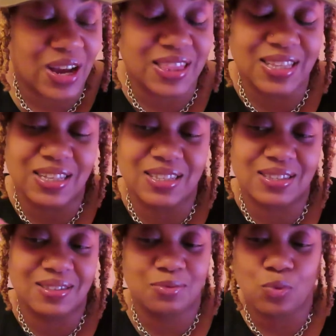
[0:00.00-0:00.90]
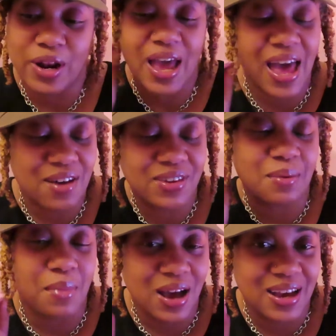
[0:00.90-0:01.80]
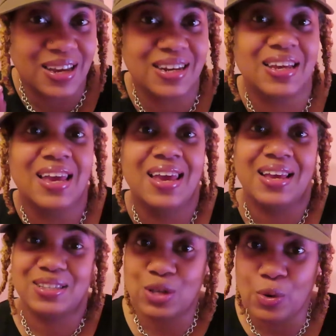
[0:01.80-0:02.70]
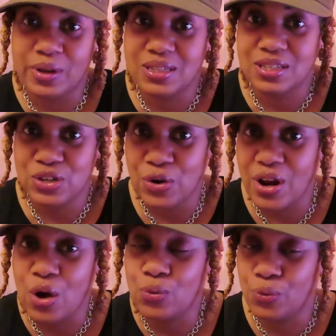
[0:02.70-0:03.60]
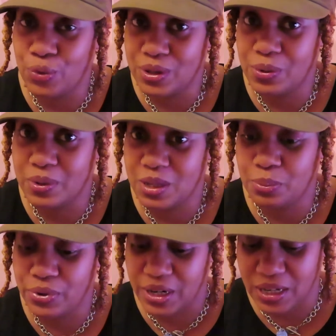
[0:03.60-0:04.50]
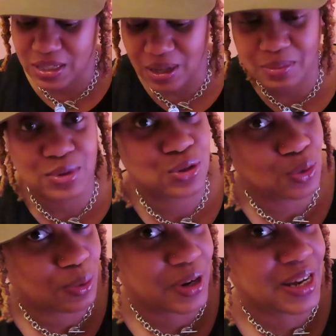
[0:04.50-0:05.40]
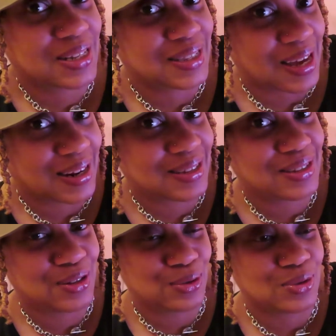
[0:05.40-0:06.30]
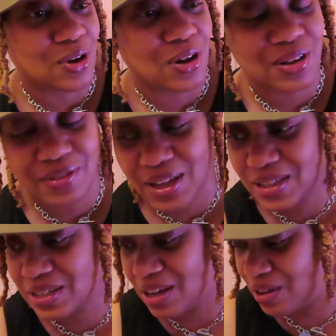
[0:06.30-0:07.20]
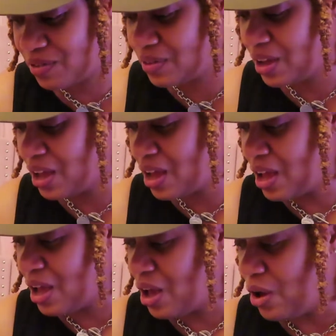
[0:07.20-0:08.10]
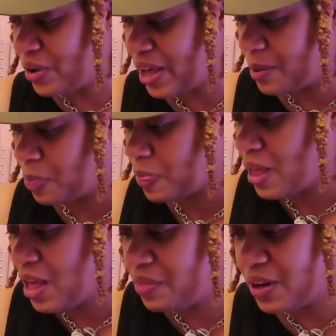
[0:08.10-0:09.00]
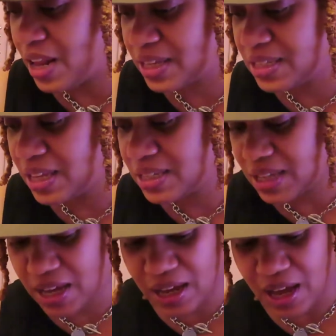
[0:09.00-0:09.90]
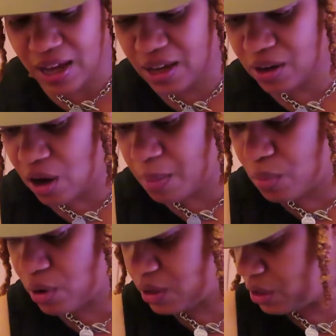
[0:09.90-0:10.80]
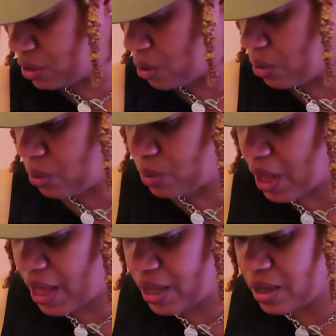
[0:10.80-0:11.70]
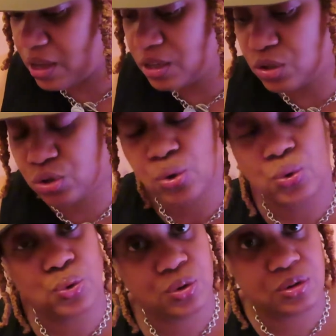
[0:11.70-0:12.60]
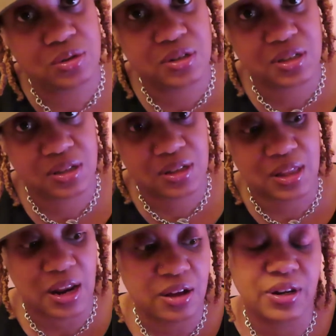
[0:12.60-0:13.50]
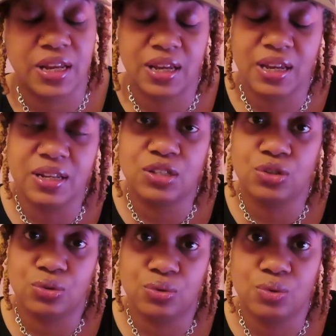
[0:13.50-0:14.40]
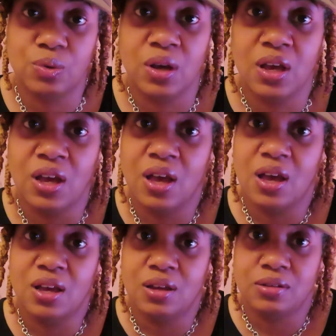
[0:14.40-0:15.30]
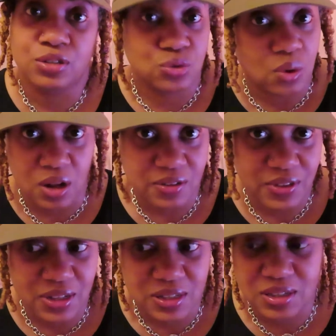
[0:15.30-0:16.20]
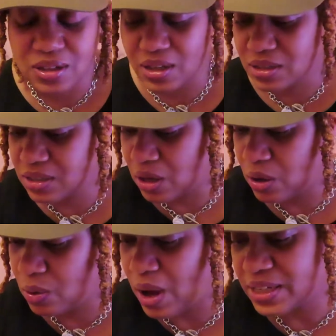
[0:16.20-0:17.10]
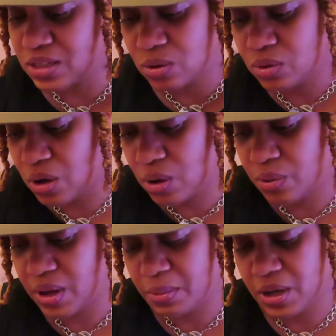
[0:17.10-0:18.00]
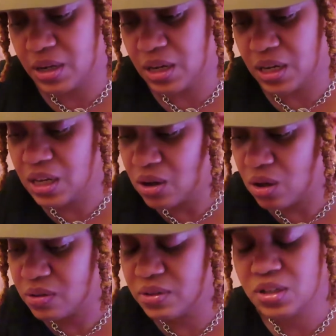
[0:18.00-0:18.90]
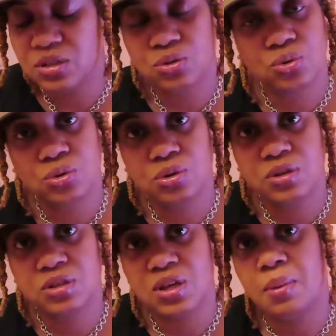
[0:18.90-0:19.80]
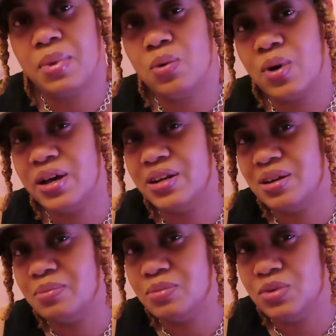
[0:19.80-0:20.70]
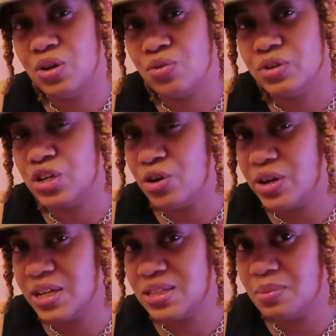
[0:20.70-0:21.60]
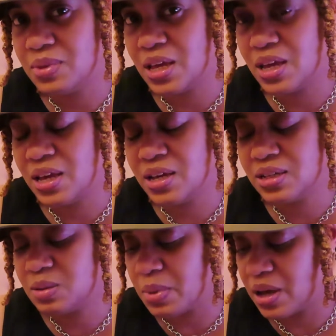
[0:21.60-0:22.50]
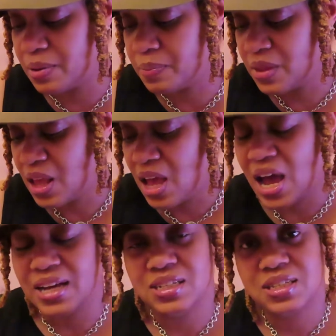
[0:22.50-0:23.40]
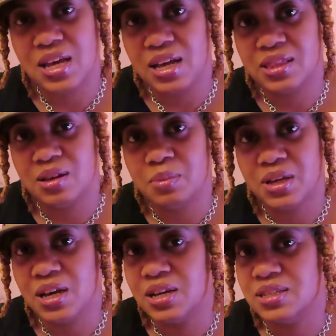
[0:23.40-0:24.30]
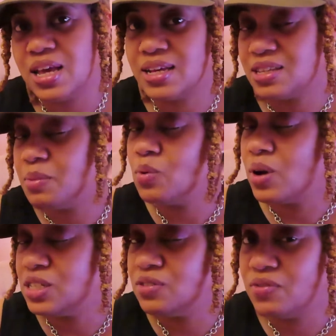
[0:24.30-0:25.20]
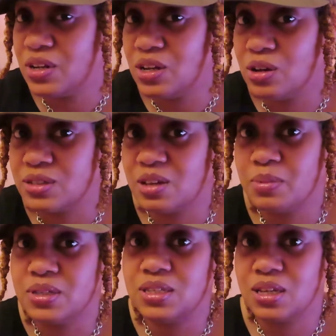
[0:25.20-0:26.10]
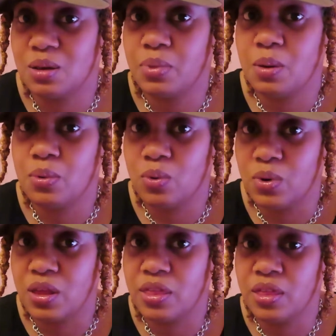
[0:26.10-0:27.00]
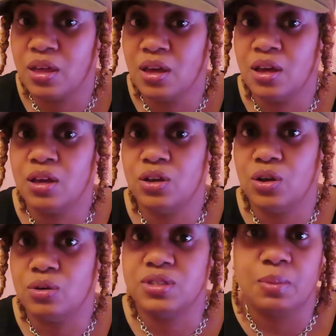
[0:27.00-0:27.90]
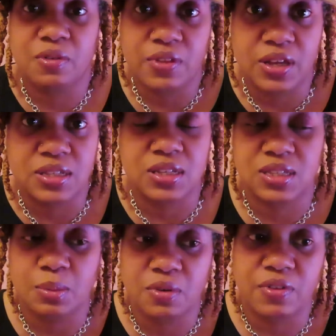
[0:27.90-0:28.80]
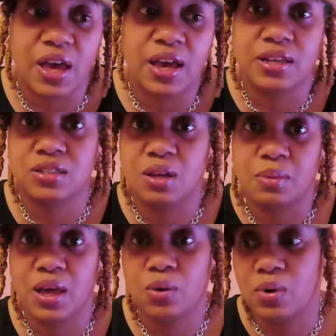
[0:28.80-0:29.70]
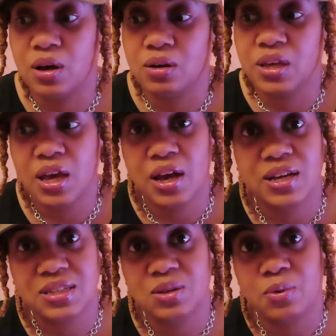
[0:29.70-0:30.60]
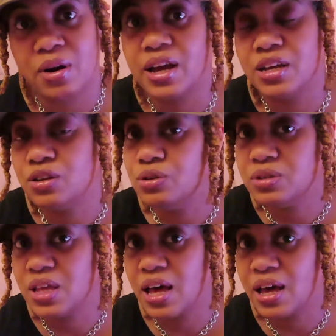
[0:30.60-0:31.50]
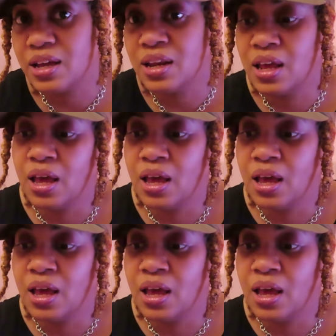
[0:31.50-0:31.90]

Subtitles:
I think what I have in mind is going to turn out really, really pretty. So I'm super excited to use all of that stuff. Okay, the next things I got are more so like tools that I'll need to do all of this. And so I don't know that I'm going to need all of these tools. So I may wind up, you know, returning some things, but I just got them because as I've been watching videos, I've been seeing people with, you know, some of this and some of that, and so I'm like, well, yeah, I see where I could use that.